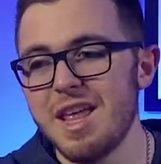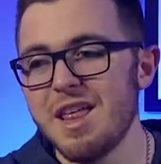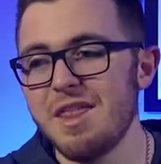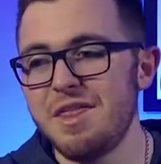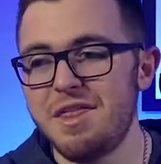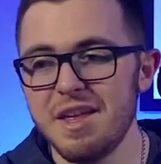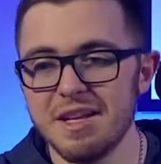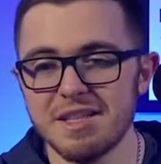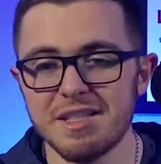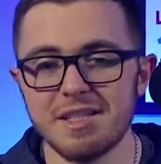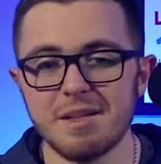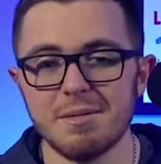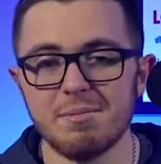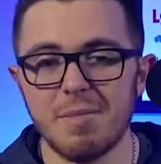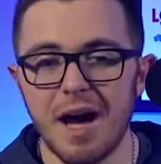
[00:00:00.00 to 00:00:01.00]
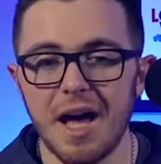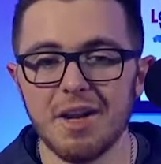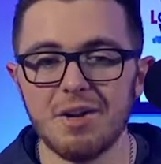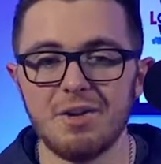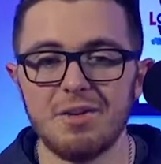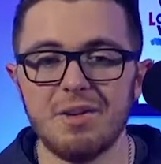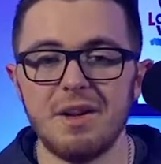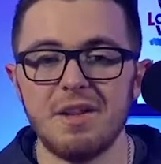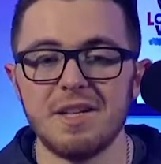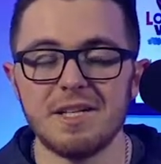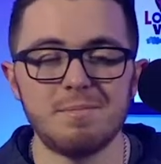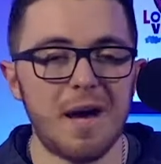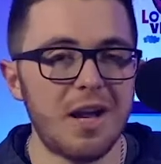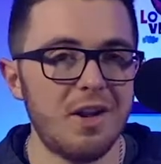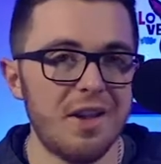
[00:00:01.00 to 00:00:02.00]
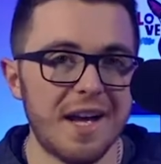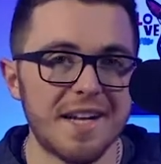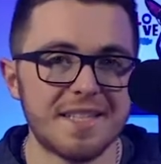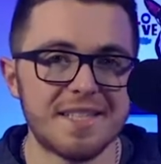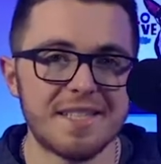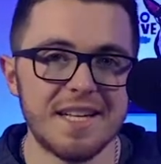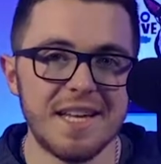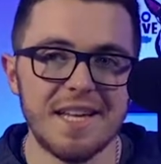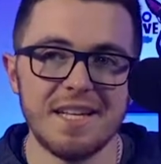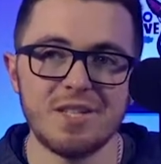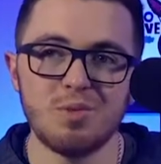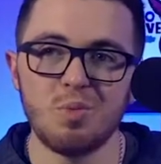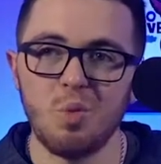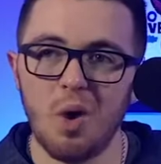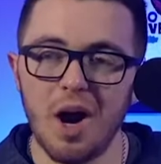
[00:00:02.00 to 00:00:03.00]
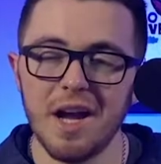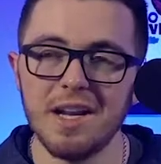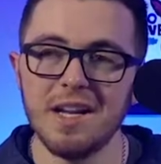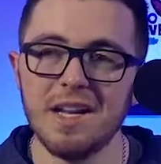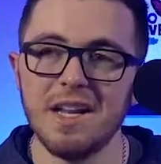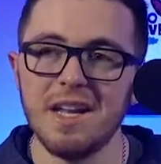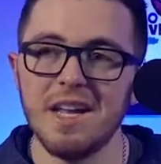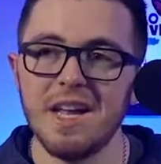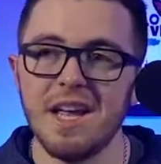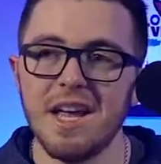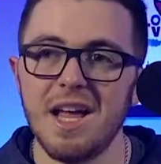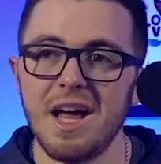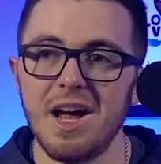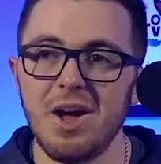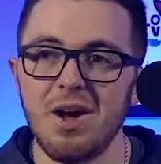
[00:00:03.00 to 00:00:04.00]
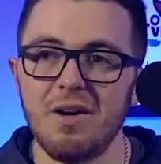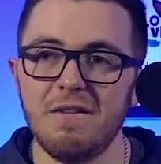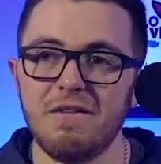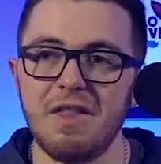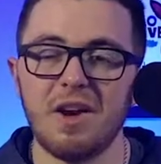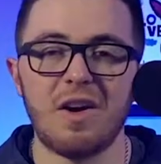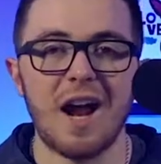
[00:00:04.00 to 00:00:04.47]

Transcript: This Model S is one of their